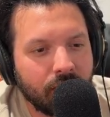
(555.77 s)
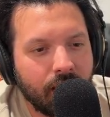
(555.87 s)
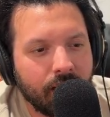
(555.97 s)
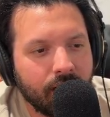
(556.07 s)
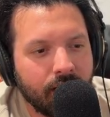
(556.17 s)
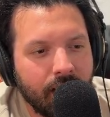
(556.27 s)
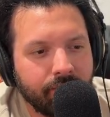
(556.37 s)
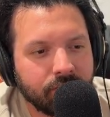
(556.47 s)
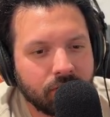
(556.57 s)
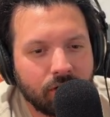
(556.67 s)
AI
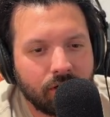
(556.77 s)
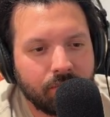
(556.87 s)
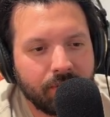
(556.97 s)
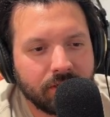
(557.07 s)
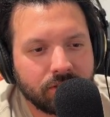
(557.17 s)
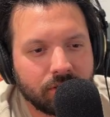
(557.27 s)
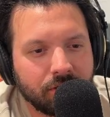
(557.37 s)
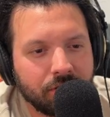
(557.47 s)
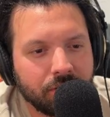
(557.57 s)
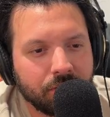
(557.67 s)
avatar based
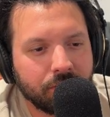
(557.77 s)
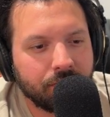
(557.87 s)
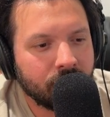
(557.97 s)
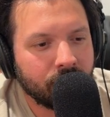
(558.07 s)
on you,